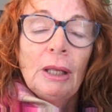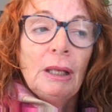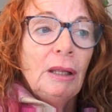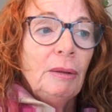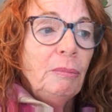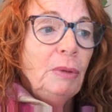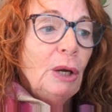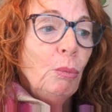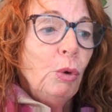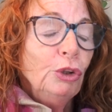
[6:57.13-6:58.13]

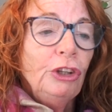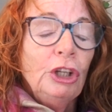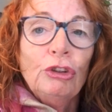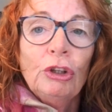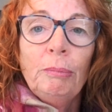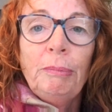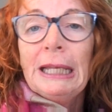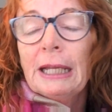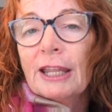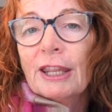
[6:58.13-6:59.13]
wanting to
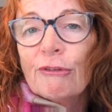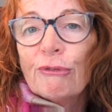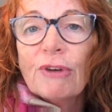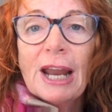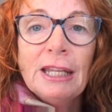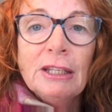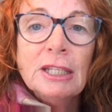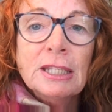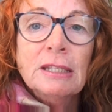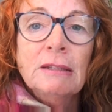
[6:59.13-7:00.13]
be like their
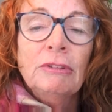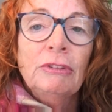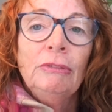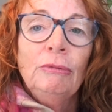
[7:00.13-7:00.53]
friends and